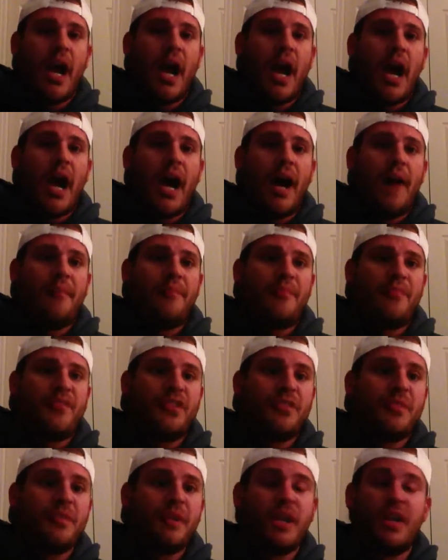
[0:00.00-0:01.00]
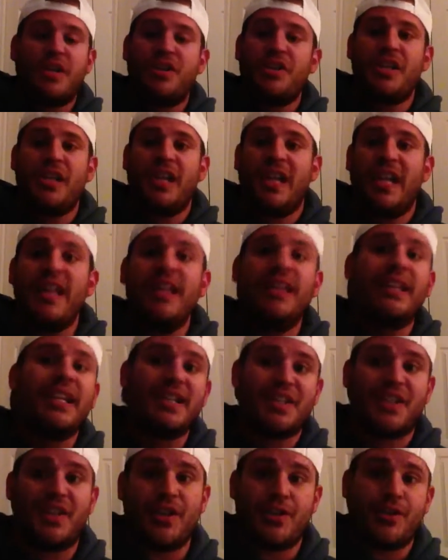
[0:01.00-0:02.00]
Um, just because she, he
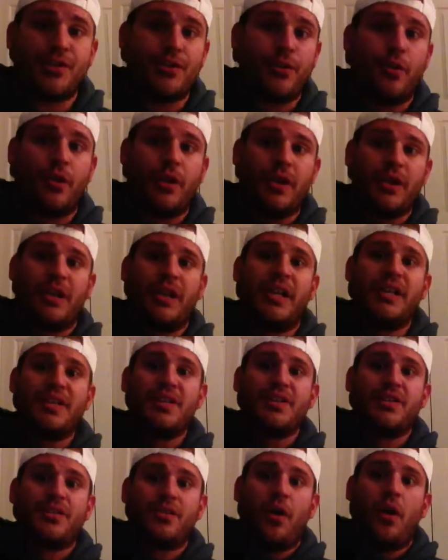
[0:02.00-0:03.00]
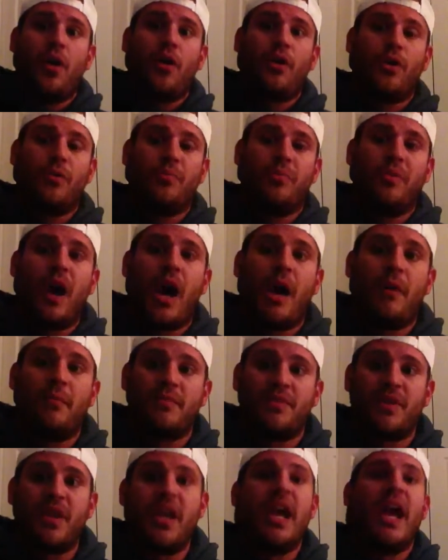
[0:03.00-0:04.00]
listens to her and listens to all her
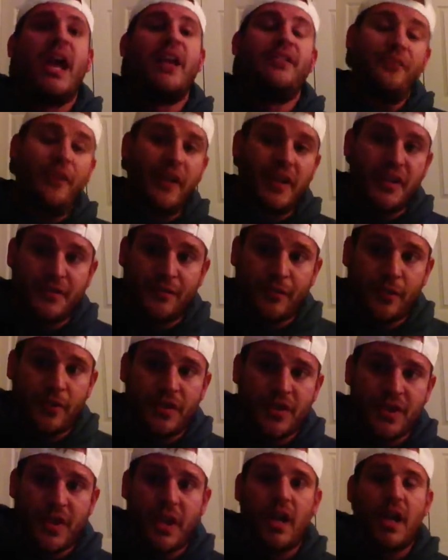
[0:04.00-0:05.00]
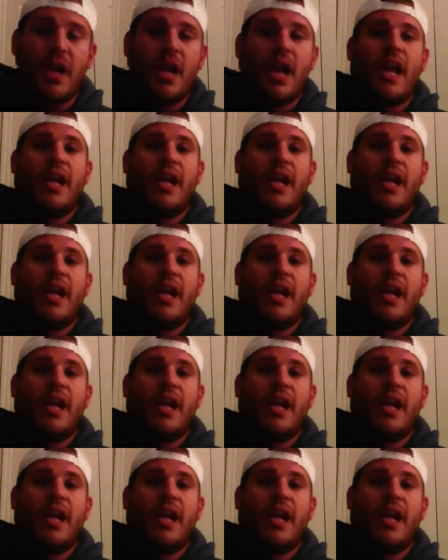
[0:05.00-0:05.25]
problems and vice versa.